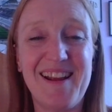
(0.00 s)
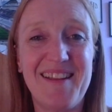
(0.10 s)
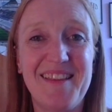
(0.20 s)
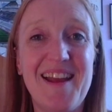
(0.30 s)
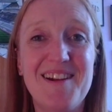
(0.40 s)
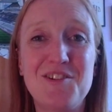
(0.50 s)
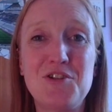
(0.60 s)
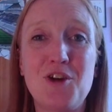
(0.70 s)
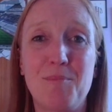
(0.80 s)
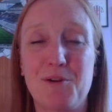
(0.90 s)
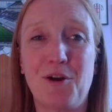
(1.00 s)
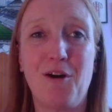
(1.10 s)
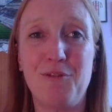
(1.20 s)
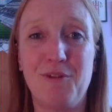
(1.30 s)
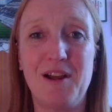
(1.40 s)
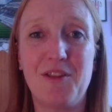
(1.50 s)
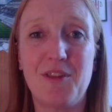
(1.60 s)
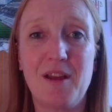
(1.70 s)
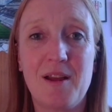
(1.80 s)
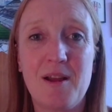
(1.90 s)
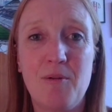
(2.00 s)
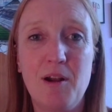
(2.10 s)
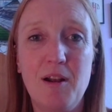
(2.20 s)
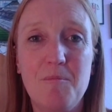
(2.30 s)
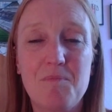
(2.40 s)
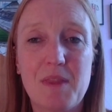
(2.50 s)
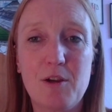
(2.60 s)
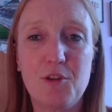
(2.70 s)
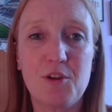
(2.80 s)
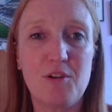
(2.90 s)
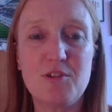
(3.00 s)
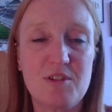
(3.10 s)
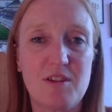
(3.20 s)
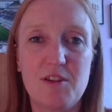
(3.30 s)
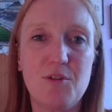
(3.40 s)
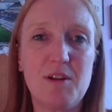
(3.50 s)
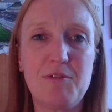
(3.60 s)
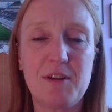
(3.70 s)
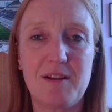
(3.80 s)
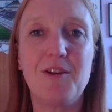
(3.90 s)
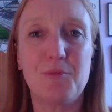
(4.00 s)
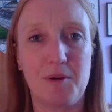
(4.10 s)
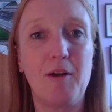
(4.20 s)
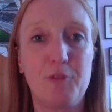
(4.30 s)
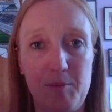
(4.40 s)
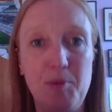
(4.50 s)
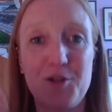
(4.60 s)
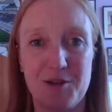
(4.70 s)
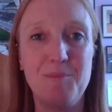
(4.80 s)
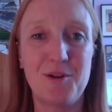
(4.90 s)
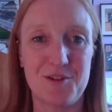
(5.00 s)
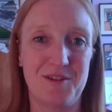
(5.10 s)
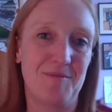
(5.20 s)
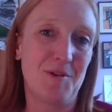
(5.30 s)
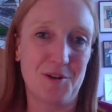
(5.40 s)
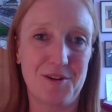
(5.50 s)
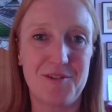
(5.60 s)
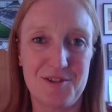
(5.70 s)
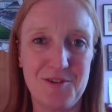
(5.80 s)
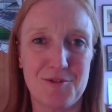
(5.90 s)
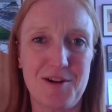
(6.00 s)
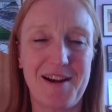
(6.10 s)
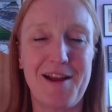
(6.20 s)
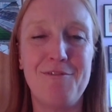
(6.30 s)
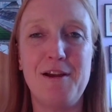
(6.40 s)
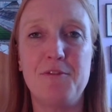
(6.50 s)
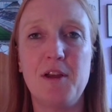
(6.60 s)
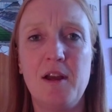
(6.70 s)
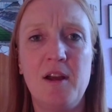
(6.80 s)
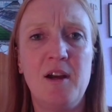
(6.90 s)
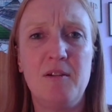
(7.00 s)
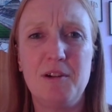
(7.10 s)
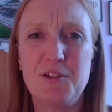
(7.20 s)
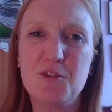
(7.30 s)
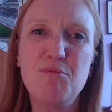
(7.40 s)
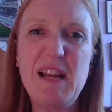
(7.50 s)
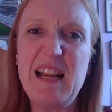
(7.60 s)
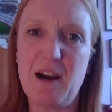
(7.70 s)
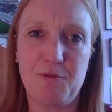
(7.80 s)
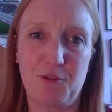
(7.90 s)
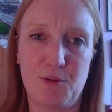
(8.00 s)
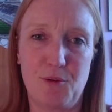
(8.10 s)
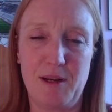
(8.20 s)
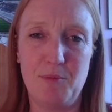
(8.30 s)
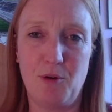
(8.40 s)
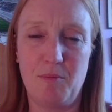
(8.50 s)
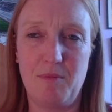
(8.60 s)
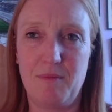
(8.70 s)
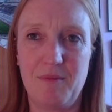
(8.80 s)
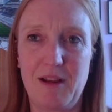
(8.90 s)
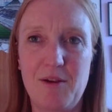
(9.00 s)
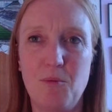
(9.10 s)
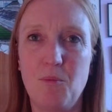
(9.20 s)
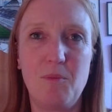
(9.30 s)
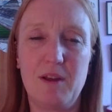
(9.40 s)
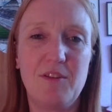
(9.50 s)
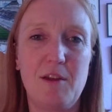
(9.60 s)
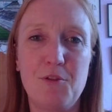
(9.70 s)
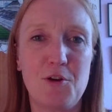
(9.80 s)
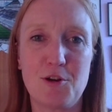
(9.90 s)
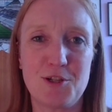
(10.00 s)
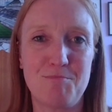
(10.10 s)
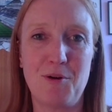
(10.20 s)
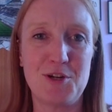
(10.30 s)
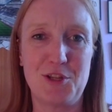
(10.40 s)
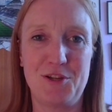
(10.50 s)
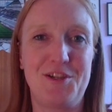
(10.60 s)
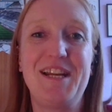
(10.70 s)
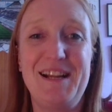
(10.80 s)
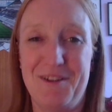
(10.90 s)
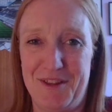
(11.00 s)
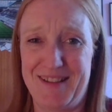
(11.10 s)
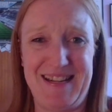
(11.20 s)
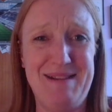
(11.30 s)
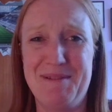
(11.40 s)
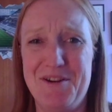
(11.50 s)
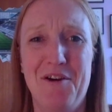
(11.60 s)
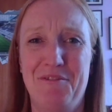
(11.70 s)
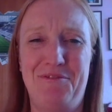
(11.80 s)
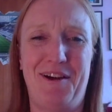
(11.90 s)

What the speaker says: And then she topped it off with, well, they don't have to, because we're obviously pushing and we could have, trying to get a fifth. Well, do they really have to score anymore? like, have they not just punished the team enough?